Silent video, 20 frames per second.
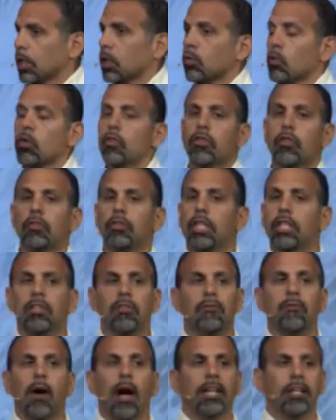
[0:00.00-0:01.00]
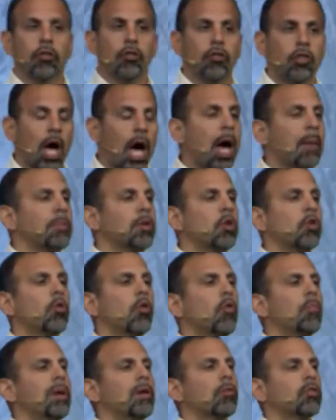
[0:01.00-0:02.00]
Ruth will need to find a job, and who
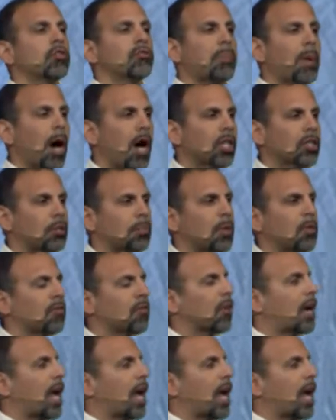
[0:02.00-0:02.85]
will be responsible for